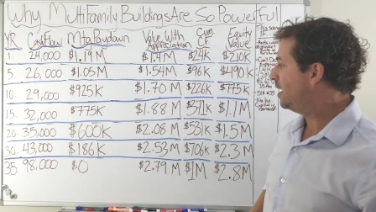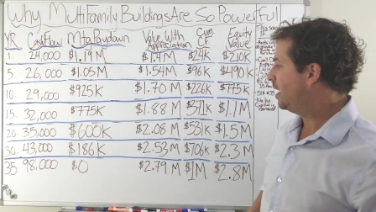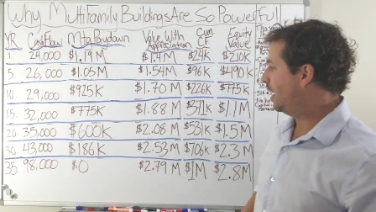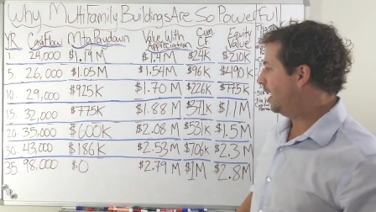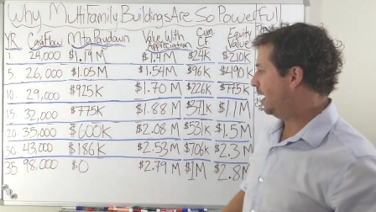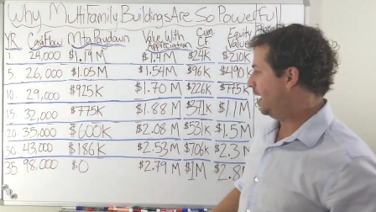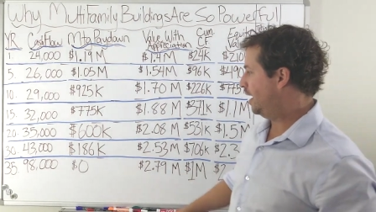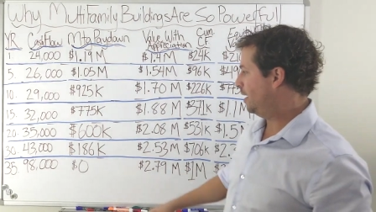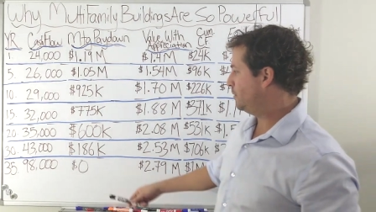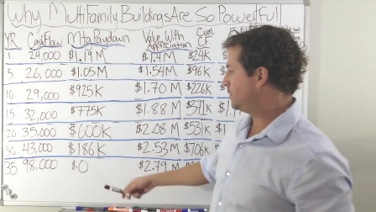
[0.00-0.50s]

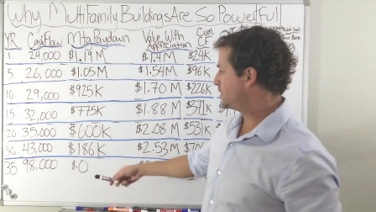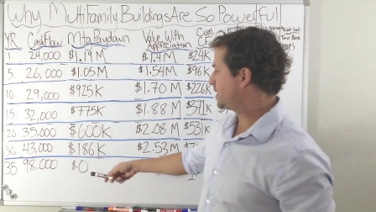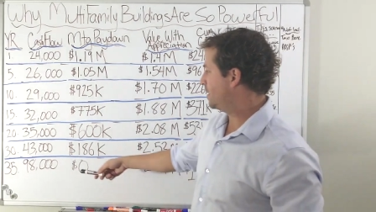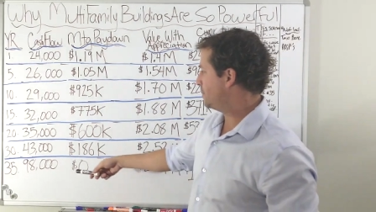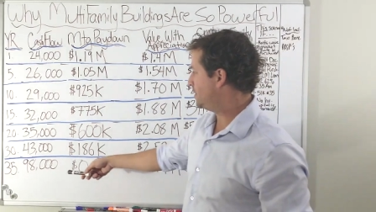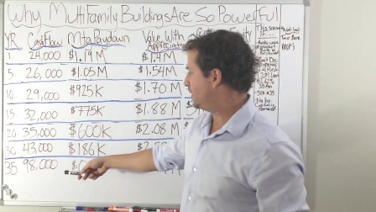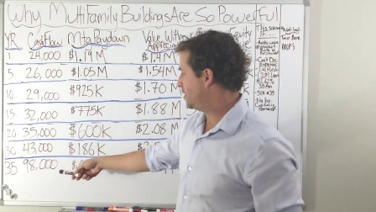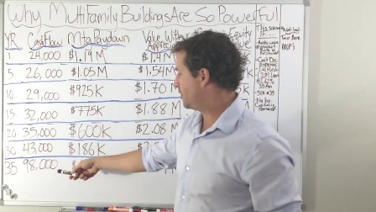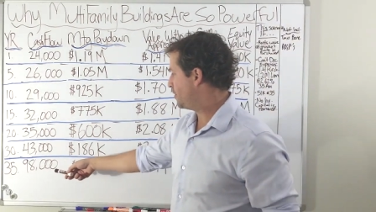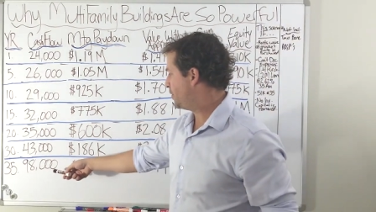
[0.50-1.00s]
We'll skip
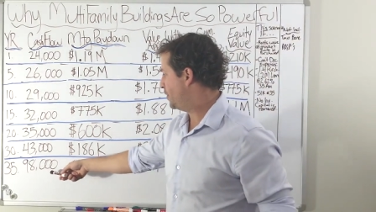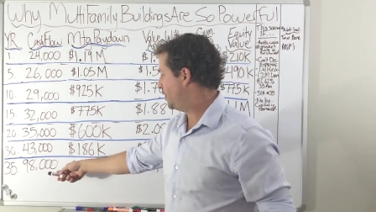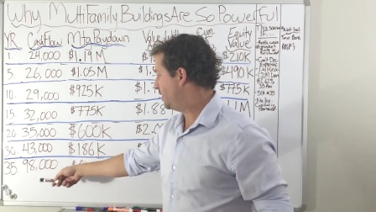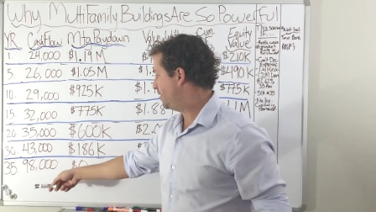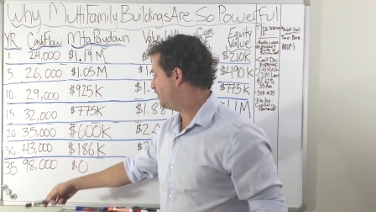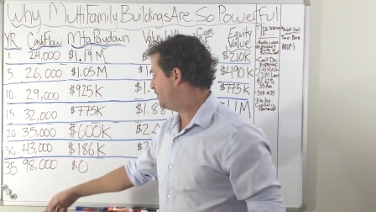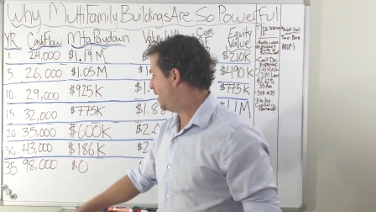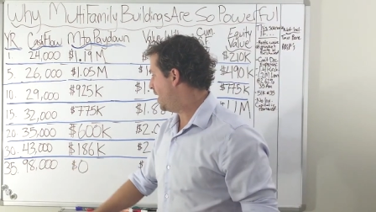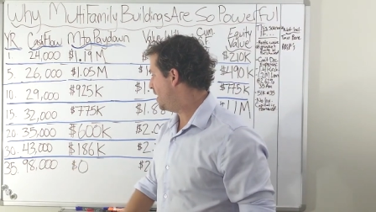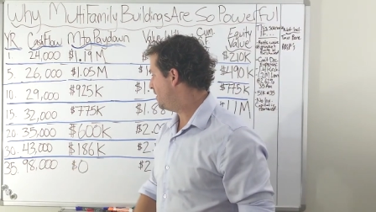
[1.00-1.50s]
to year
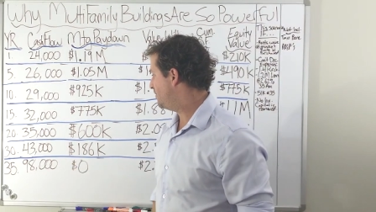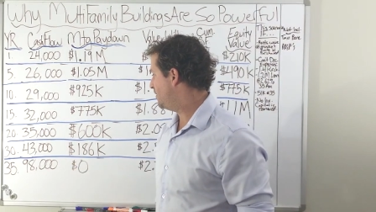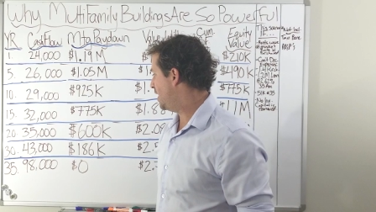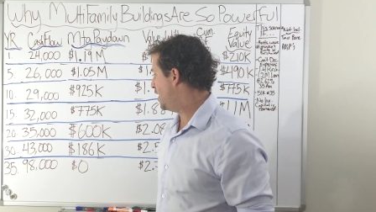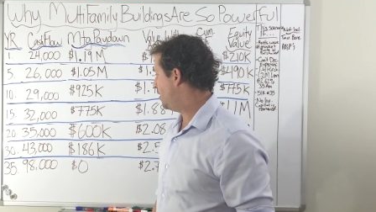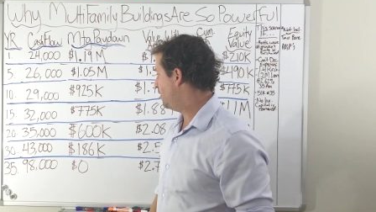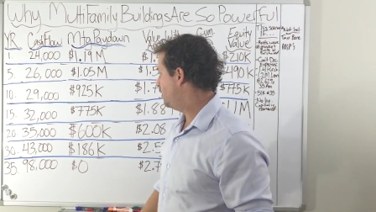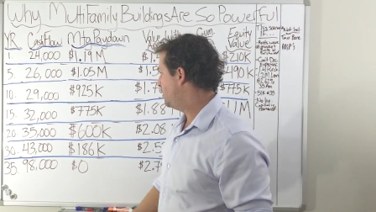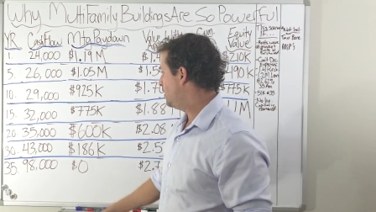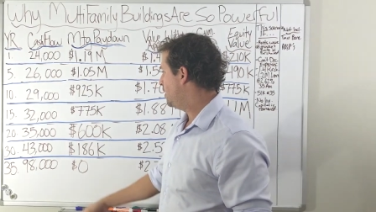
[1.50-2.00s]
35
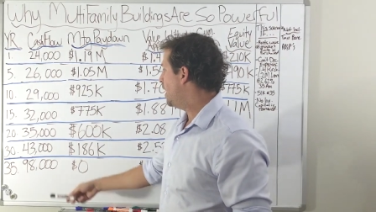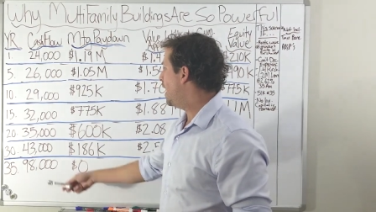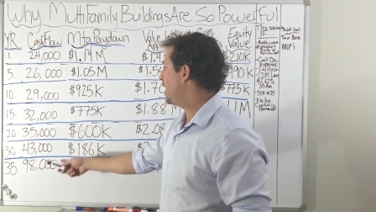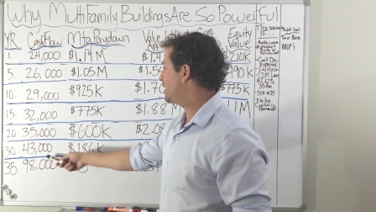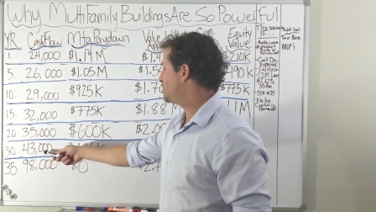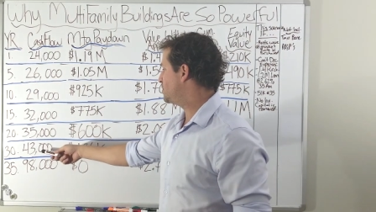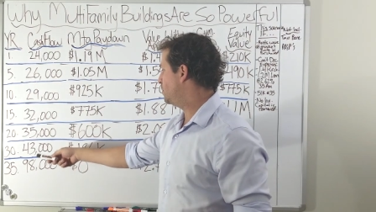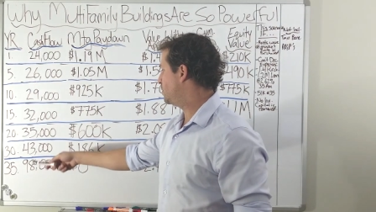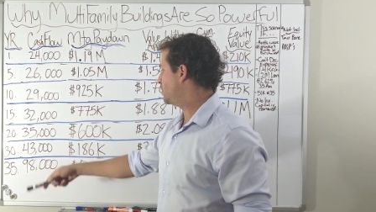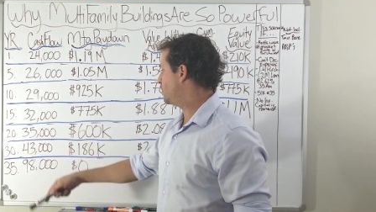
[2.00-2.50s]
now.
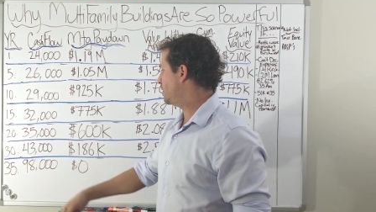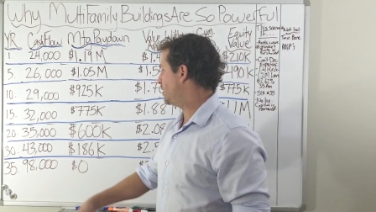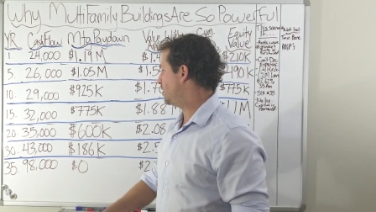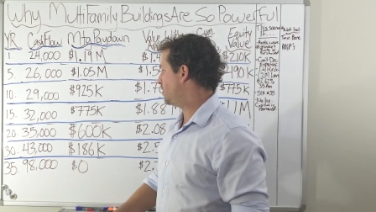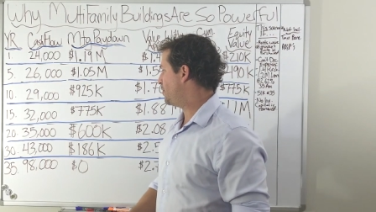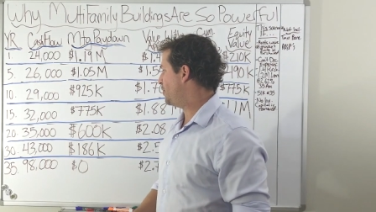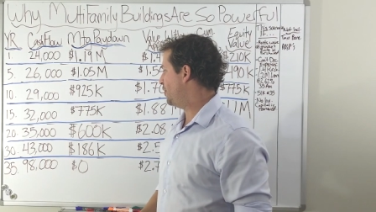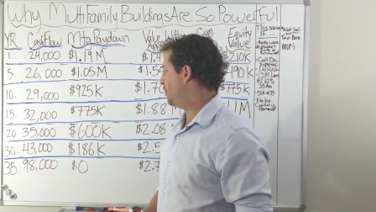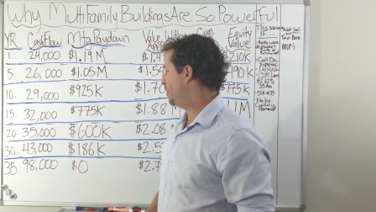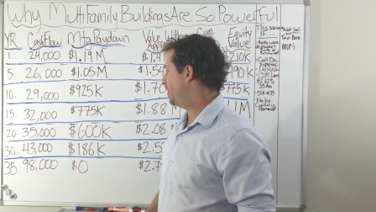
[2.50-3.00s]
Actually, we'll go to year
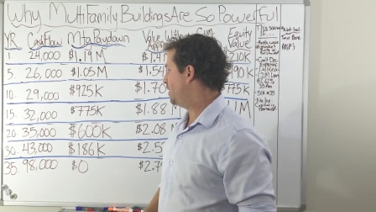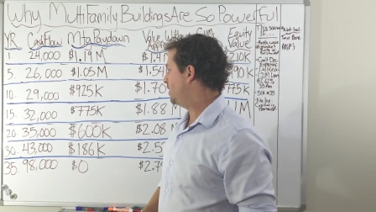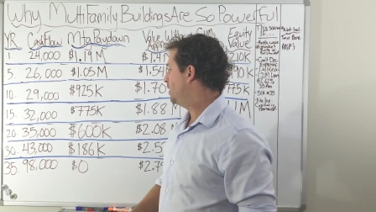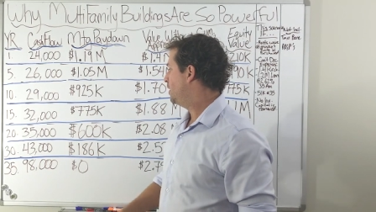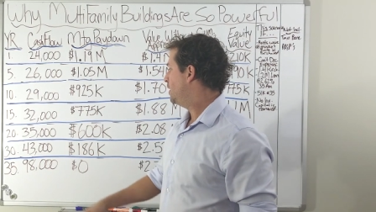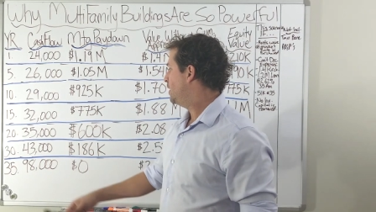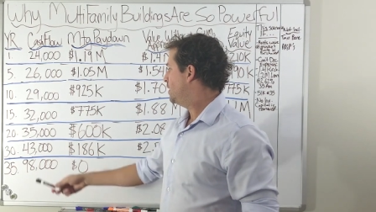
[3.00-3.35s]
30.